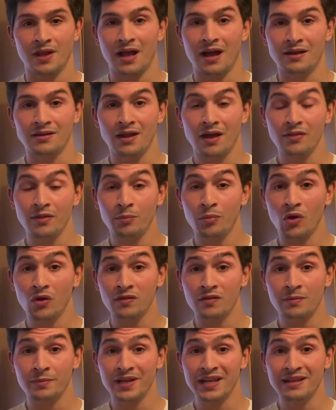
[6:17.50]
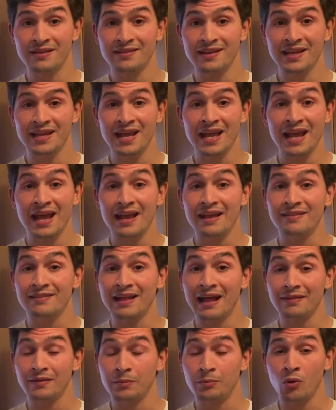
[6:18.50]
Another possibility is
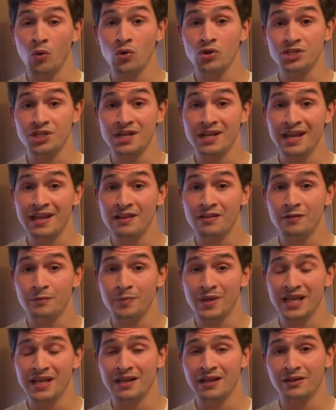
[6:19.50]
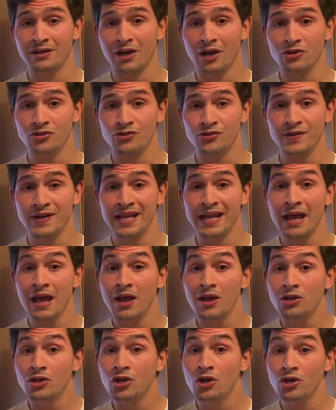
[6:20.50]
that the Portuguese-speaking country
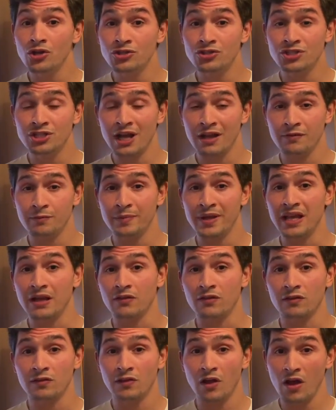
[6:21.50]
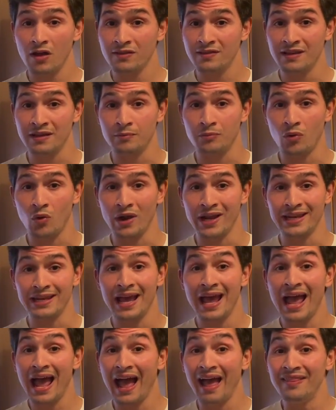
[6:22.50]
could just be a starting point
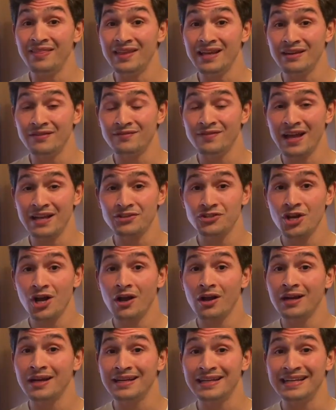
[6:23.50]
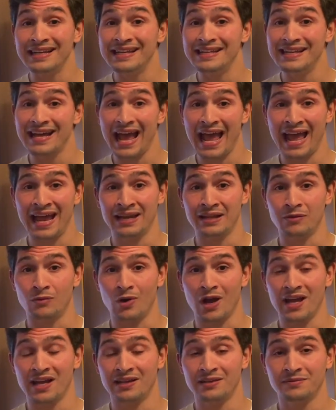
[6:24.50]
and the adventure could lead
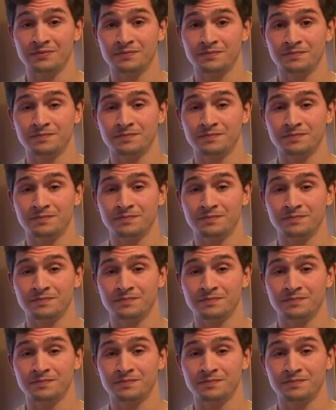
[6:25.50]
anywhere.